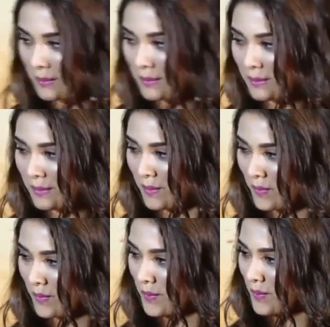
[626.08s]

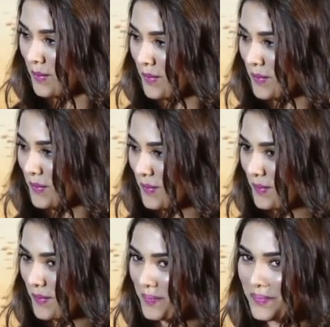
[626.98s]

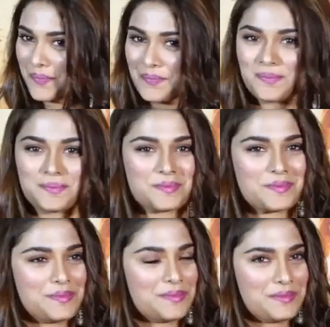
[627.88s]

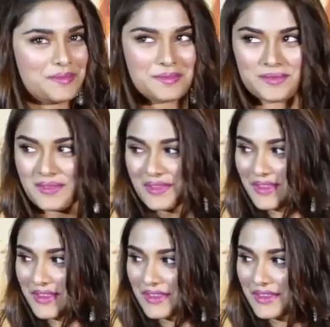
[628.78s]

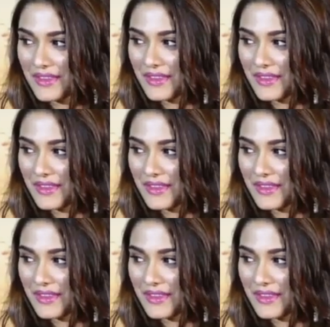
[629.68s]
(not speaking)